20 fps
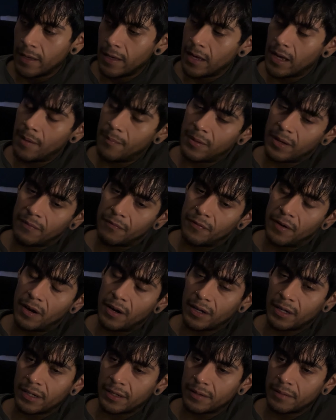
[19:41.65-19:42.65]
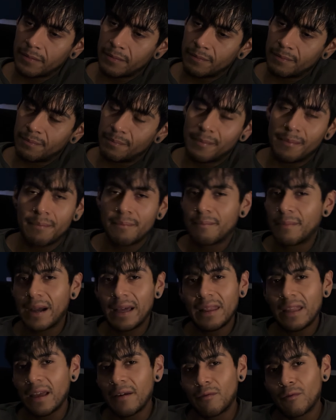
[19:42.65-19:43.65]
I'm like, fuck, my
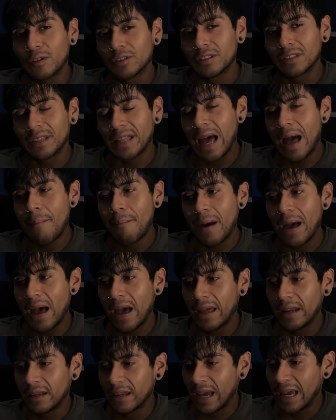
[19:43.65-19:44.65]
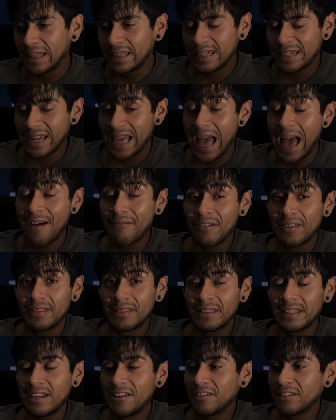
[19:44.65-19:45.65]
life wasn't that bad. I didn't have it
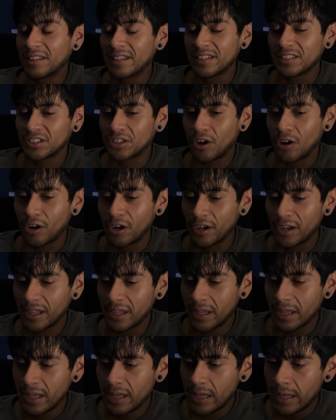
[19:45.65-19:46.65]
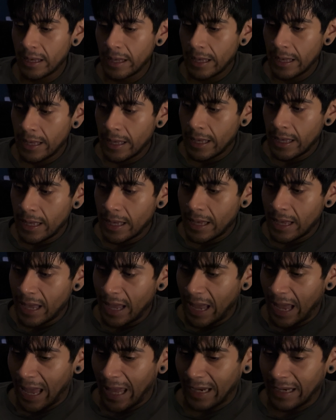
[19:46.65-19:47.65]
nearly as hard.
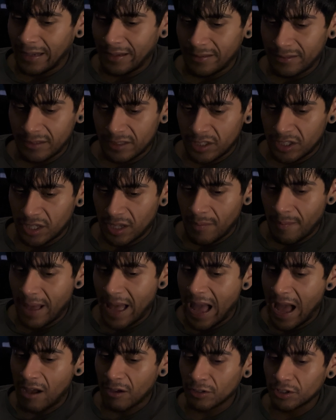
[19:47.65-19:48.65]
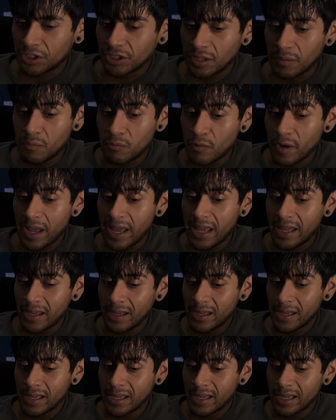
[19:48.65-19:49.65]
And somehow, some way,
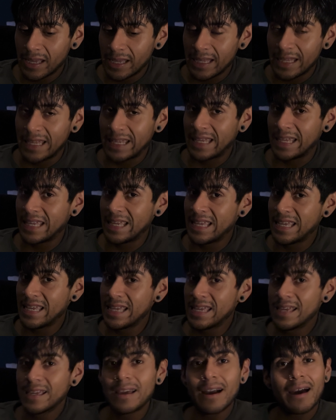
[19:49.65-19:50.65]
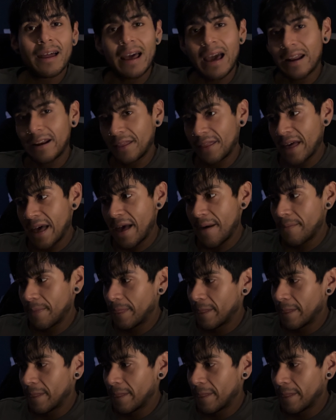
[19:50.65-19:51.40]
he got out of that.